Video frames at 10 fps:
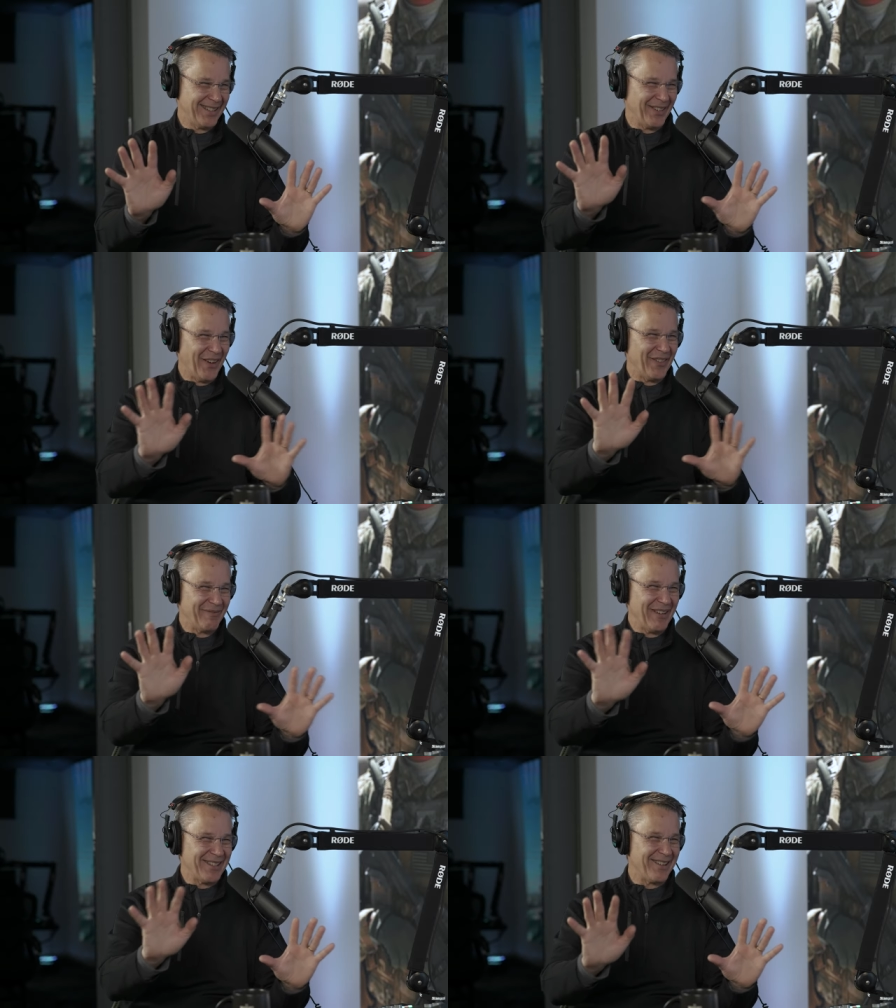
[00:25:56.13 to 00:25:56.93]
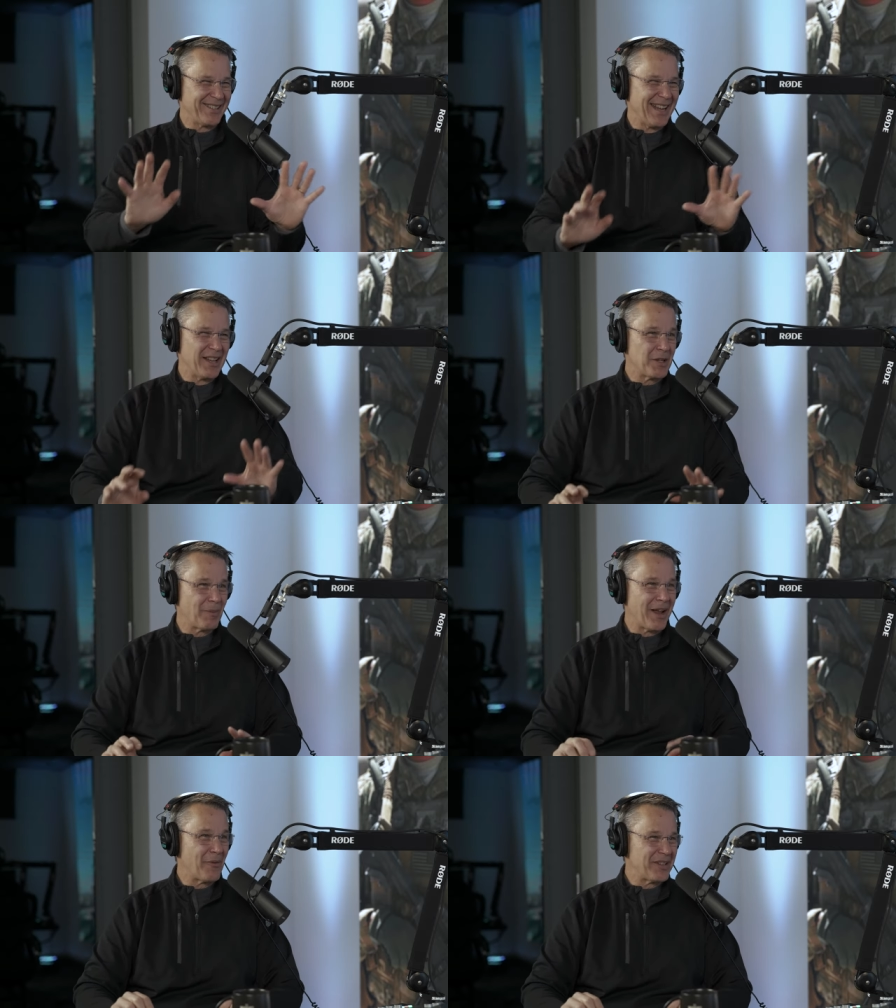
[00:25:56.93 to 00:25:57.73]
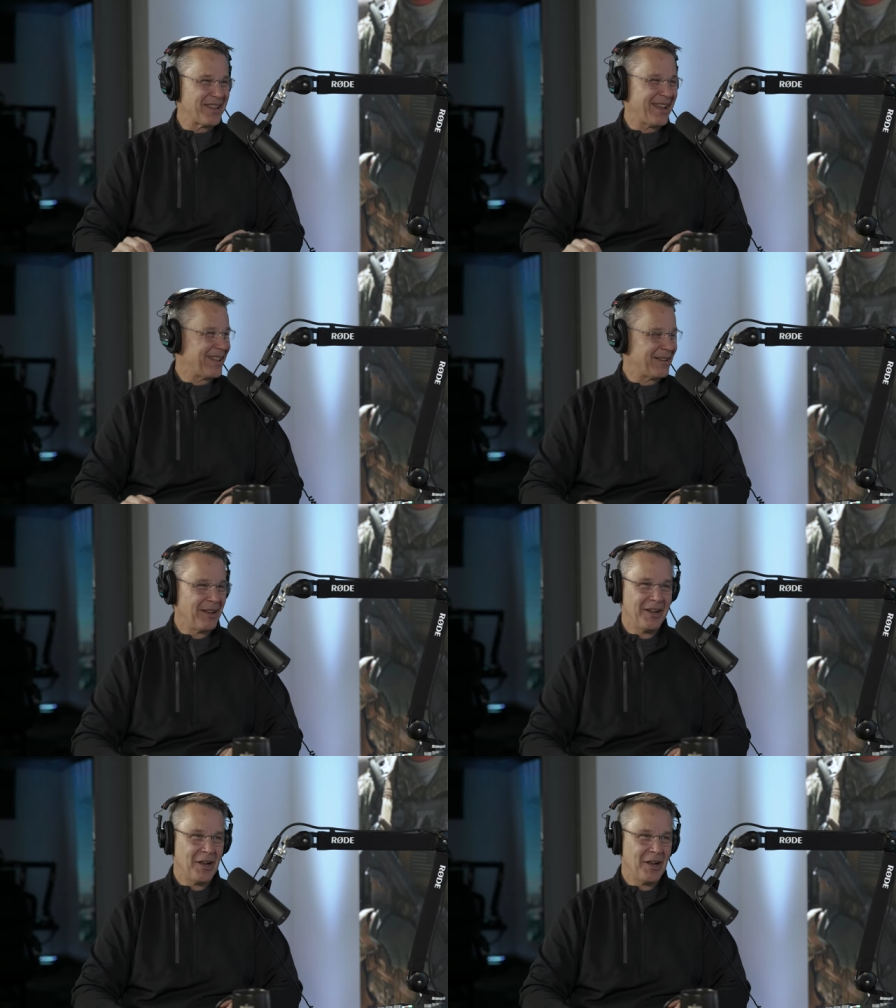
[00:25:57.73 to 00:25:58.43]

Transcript: So don't misunderstand this, but I would say that